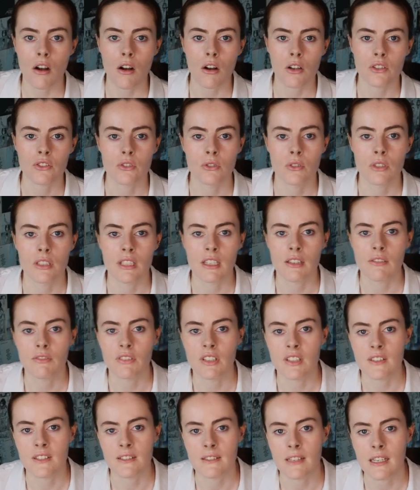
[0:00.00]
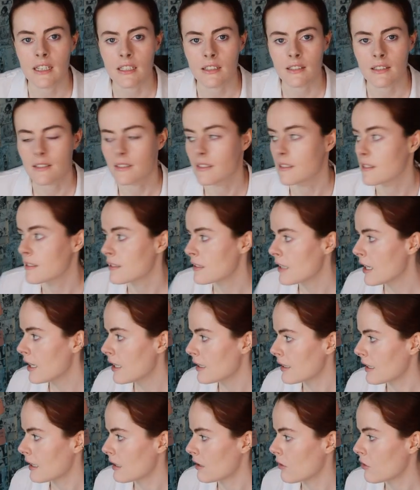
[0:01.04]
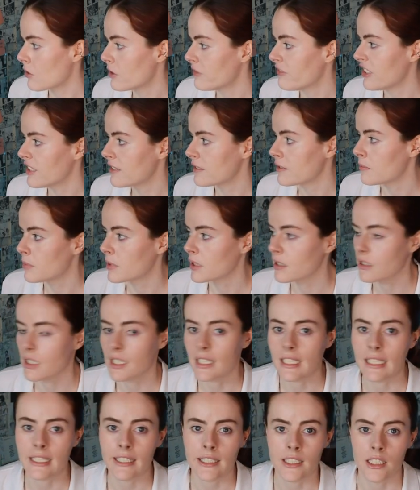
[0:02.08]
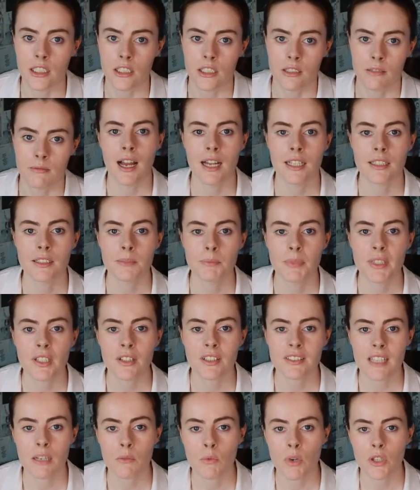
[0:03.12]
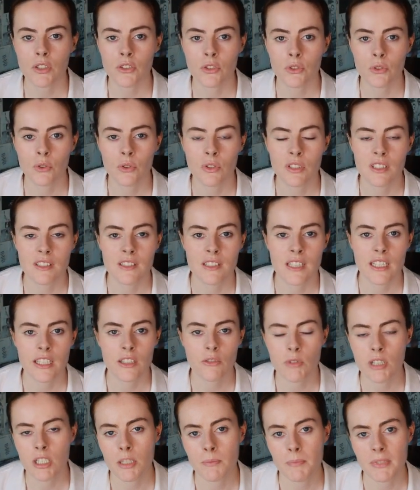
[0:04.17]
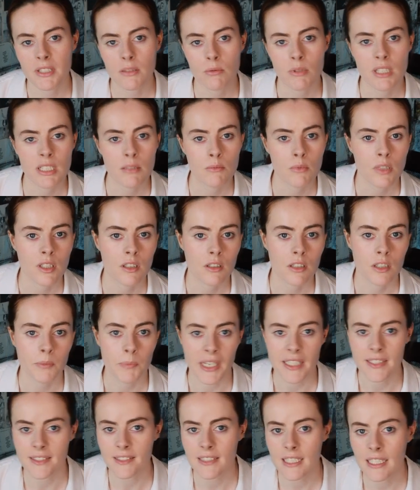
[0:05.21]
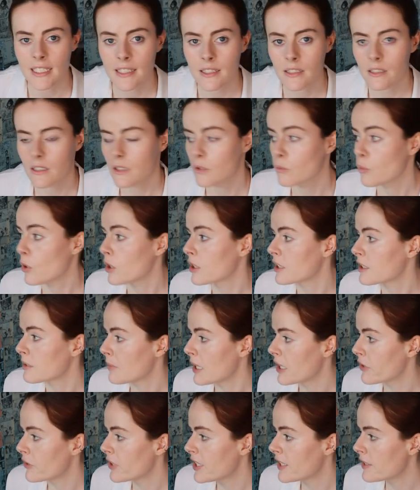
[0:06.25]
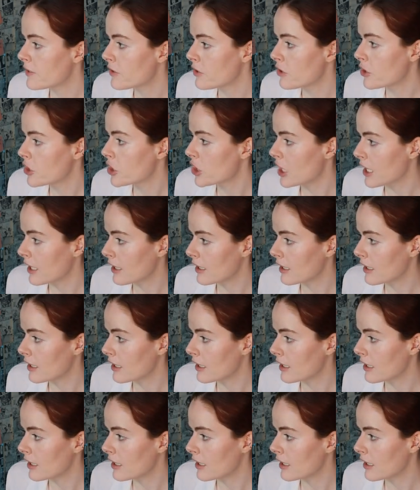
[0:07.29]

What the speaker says: also give it statuses that are visible here. And because I want to distinguish between what are my scenes and what is my research, I